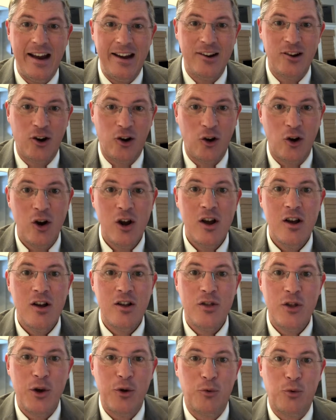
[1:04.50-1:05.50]
anger
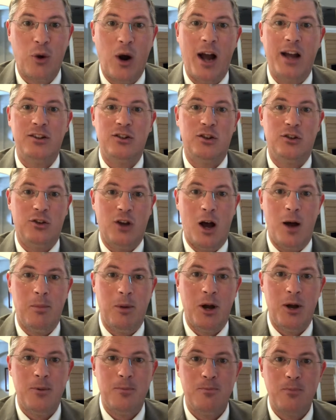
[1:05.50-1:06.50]
that rises up.
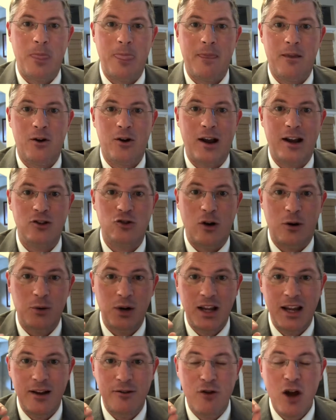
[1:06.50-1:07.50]
Okay, so I want
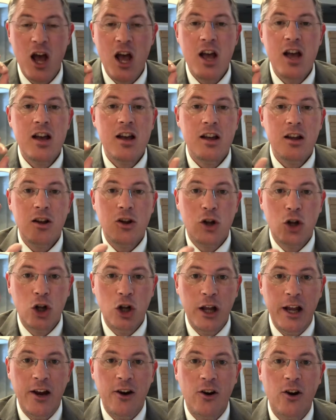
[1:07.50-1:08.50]
to give
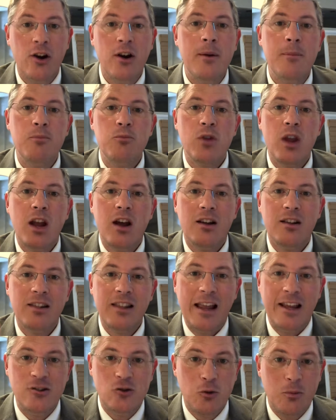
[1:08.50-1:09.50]
clear
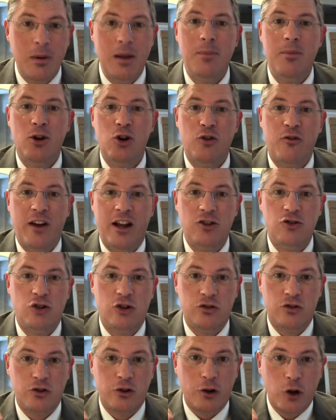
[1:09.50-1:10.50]
laser beam
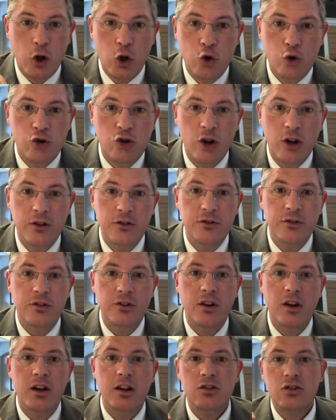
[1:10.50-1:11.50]
intervention
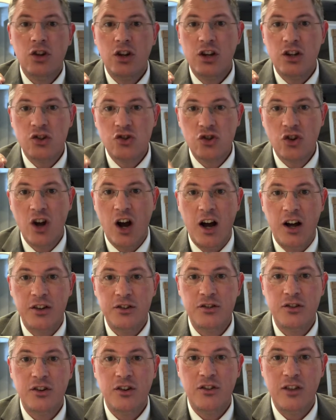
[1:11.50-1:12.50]
solutions to
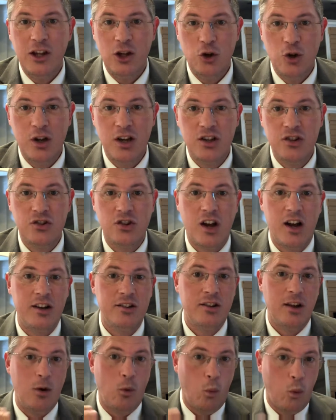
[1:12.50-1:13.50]
discuss that you can
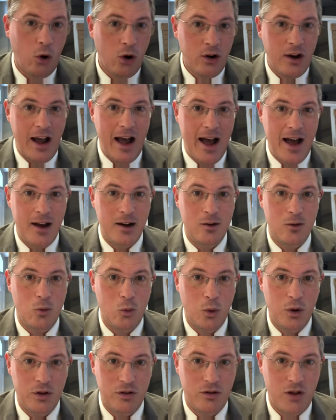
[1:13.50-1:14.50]
discuss and work on
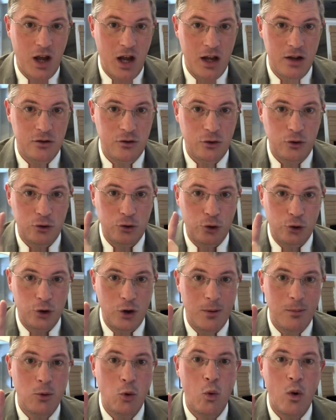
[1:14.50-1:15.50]
with kids. So,
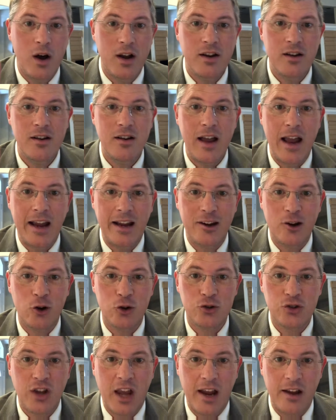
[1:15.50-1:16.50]
number one,
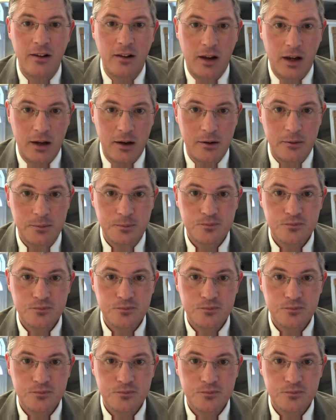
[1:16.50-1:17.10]
anger scaling.